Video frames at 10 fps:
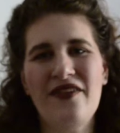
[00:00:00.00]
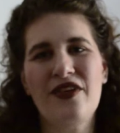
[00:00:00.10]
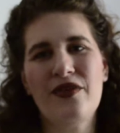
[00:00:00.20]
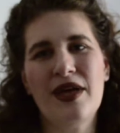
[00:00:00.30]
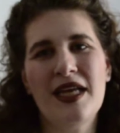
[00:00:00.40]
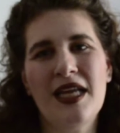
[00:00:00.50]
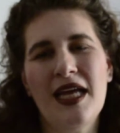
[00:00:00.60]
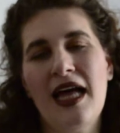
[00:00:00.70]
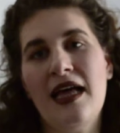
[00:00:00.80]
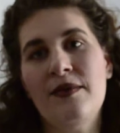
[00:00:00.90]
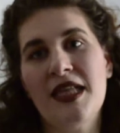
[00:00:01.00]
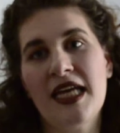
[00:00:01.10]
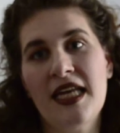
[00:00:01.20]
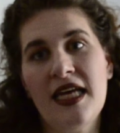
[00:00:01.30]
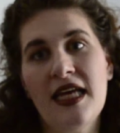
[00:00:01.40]
everyone, I'm
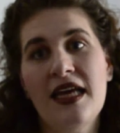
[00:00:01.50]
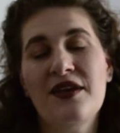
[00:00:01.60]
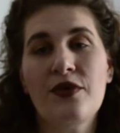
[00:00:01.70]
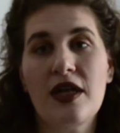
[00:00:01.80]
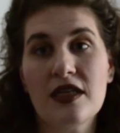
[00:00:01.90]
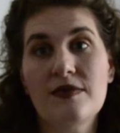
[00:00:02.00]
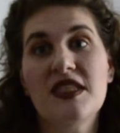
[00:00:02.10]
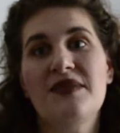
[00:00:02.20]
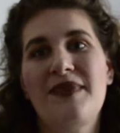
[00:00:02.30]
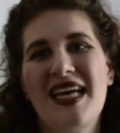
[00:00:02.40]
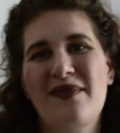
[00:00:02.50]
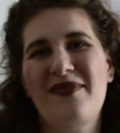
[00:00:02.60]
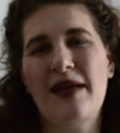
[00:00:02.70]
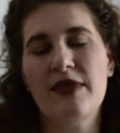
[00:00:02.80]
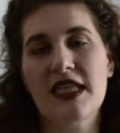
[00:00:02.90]
Elena and welcome to Makeup
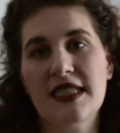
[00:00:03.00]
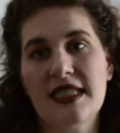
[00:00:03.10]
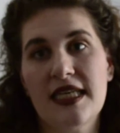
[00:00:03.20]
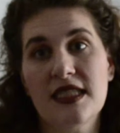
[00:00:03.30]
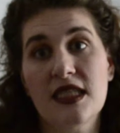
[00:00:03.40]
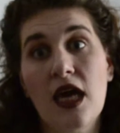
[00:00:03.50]
Fabulousness.